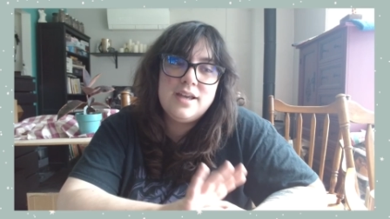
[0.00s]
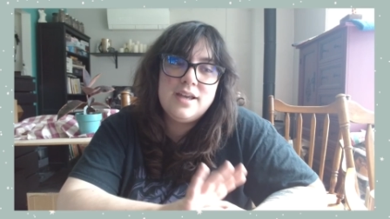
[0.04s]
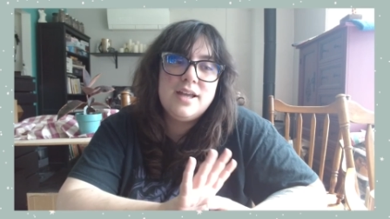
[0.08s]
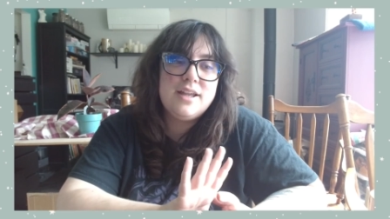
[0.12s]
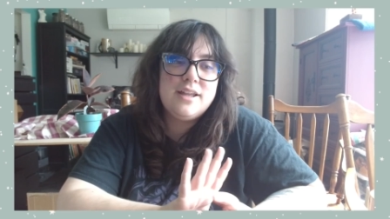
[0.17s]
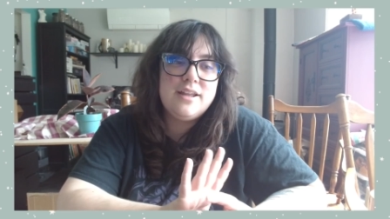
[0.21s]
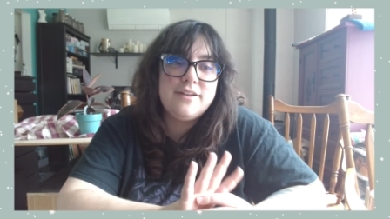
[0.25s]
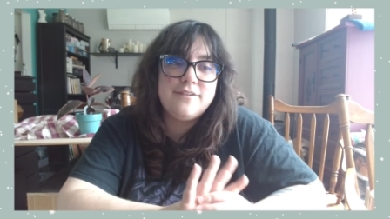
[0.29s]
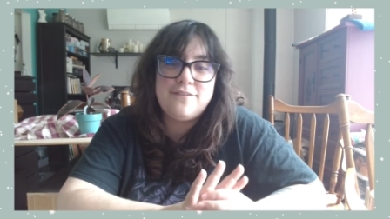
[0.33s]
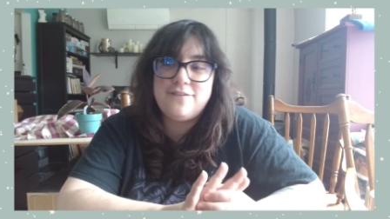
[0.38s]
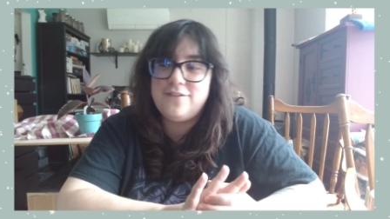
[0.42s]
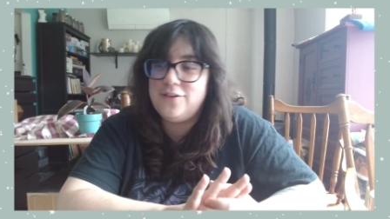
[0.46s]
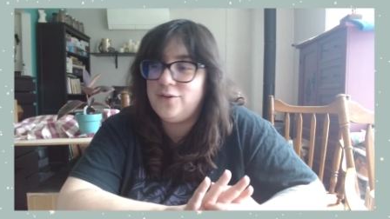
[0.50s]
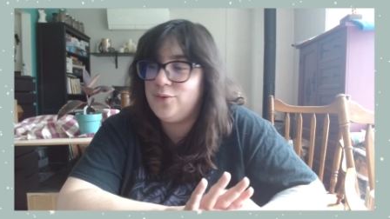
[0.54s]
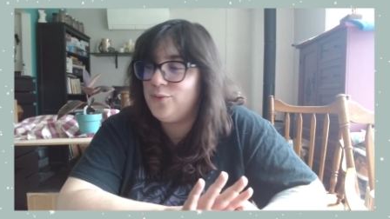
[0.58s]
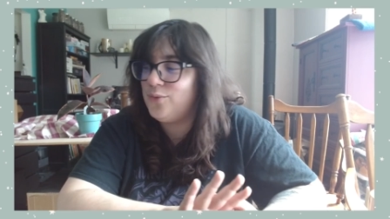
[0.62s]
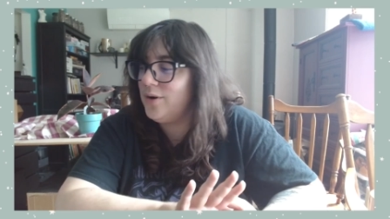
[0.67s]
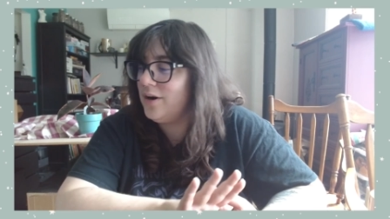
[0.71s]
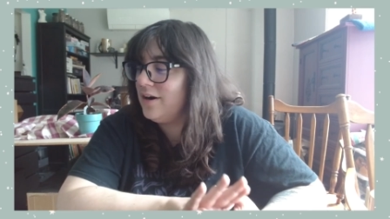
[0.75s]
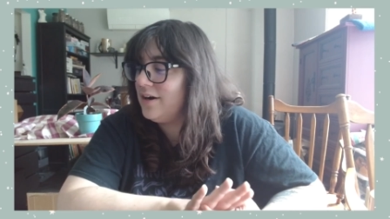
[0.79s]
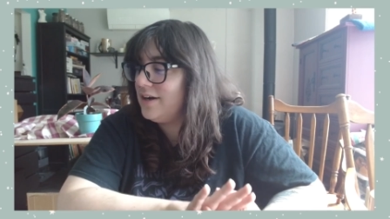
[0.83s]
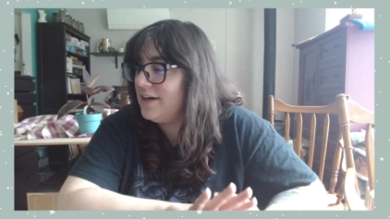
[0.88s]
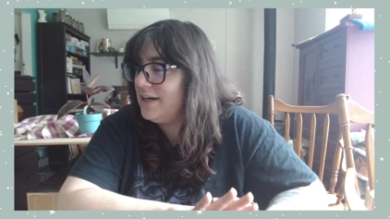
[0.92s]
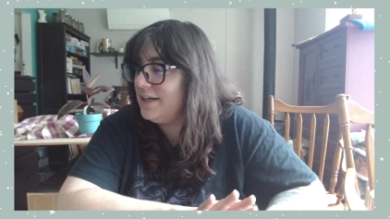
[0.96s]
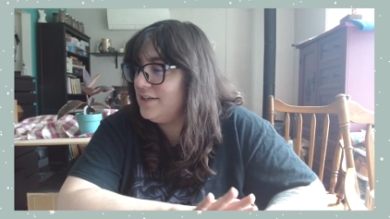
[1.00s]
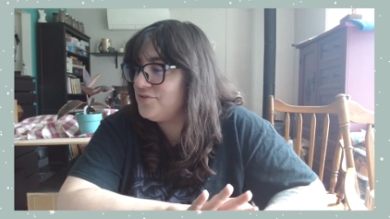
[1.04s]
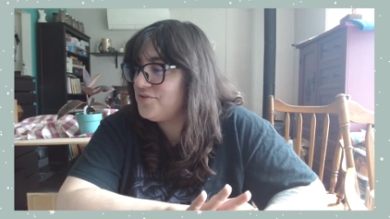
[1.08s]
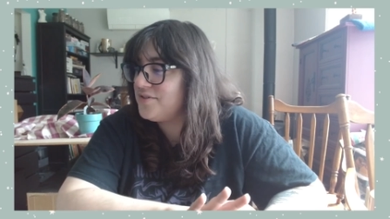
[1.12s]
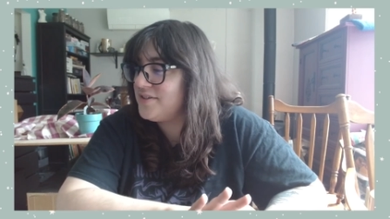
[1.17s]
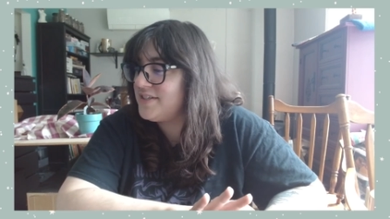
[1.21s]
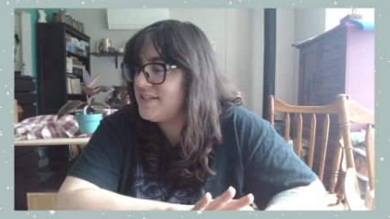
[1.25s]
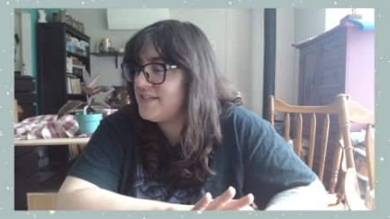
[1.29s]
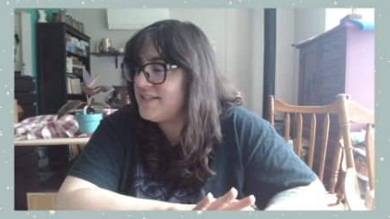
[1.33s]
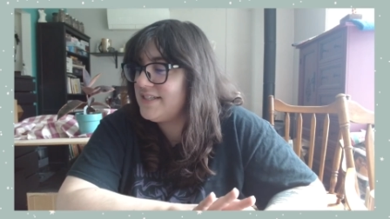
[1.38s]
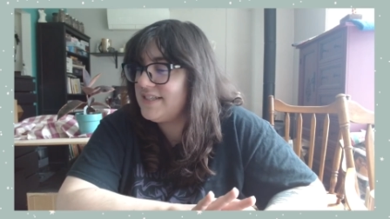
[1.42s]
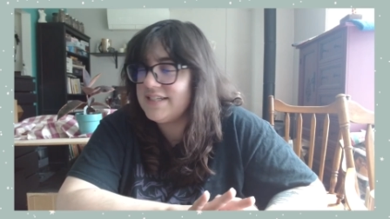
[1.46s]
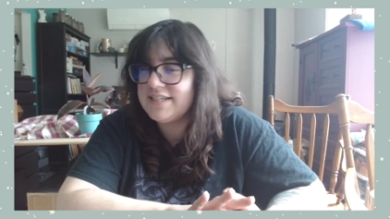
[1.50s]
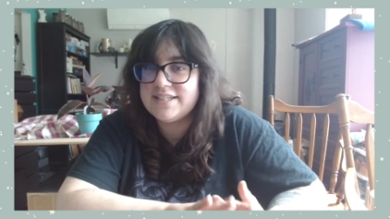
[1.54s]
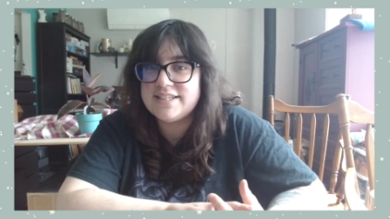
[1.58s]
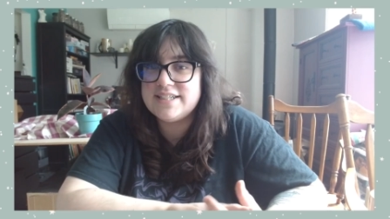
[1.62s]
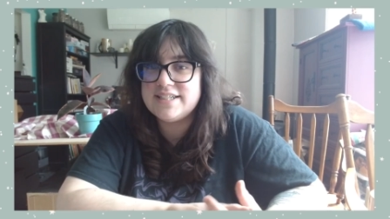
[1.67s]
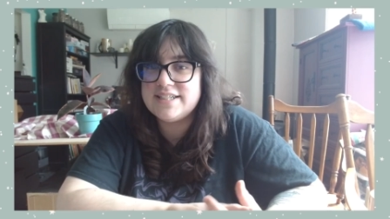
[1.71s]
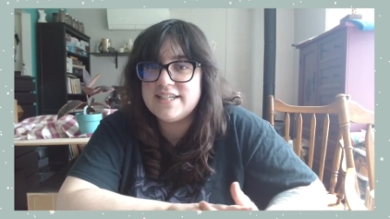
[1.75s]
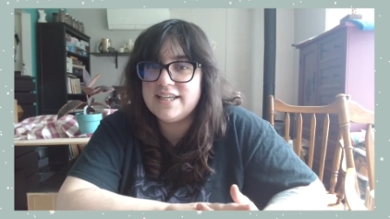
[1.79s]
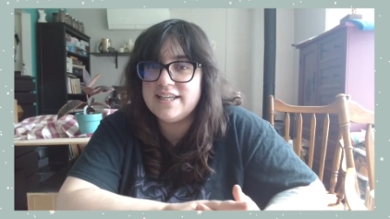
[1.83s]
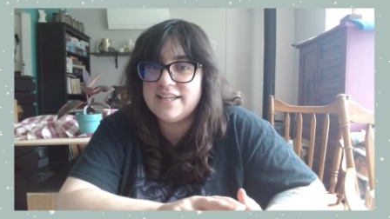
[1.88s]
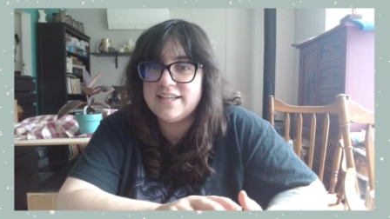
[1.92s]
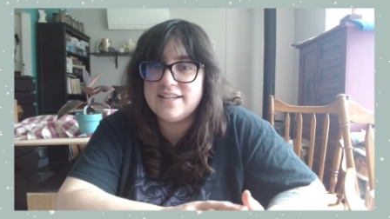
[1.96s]
If you are
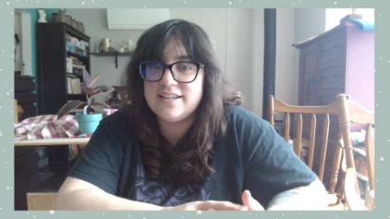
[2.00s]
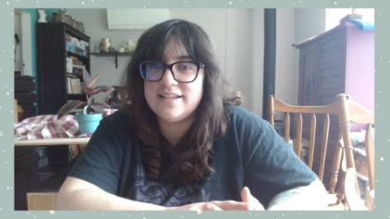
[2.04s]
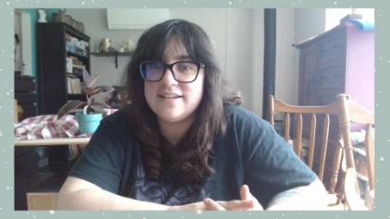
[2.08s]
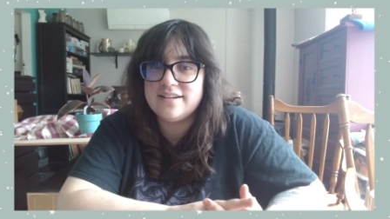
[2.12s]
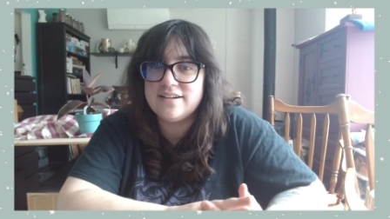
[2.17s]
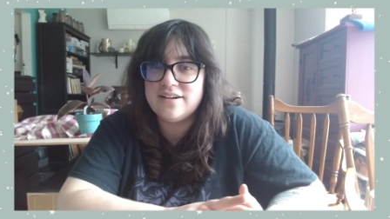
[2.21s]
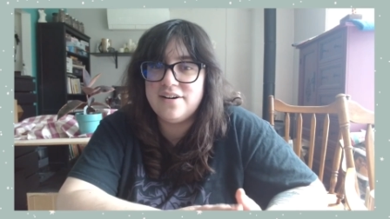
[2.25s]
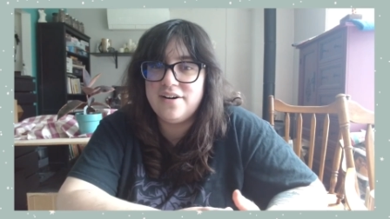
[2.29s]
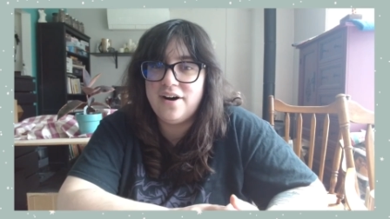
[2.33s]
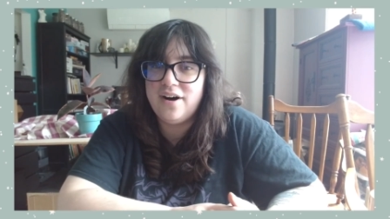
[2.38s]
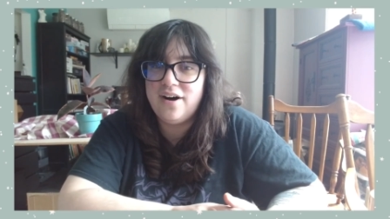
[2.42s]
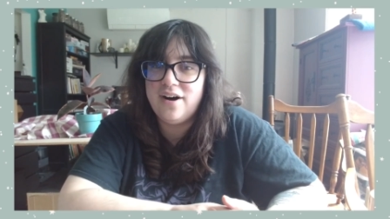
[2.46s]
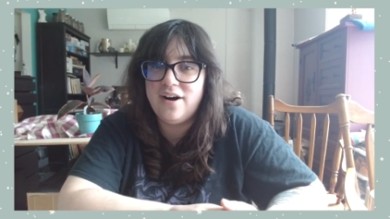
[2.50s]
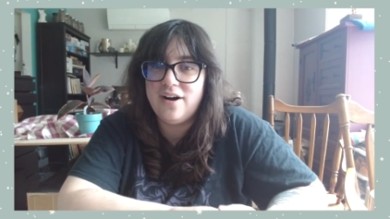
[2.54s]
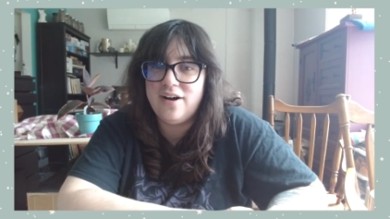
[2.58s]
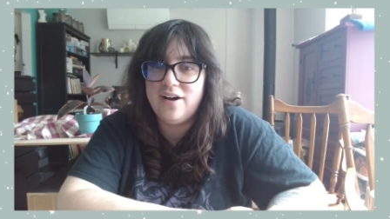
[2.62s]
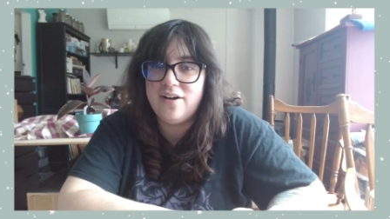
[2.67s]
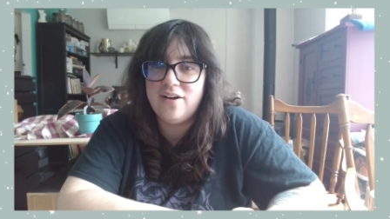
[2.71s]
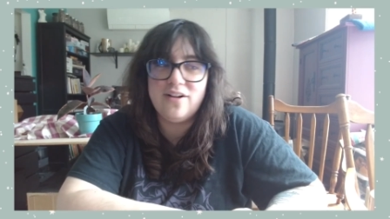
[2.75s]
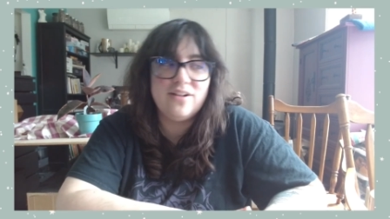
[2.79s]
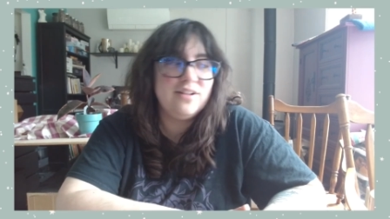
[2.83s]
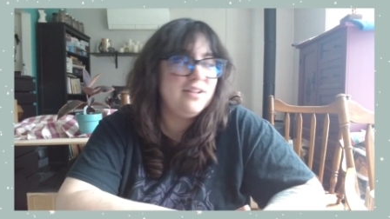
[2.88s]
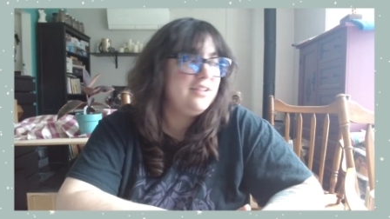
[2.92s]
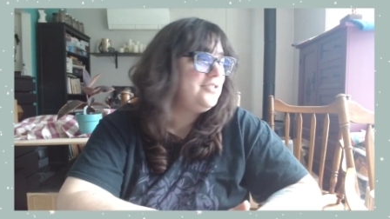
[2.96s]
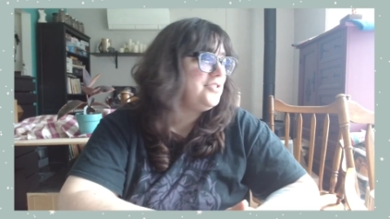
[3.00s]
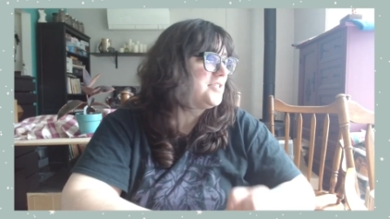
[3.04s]
interested in haul,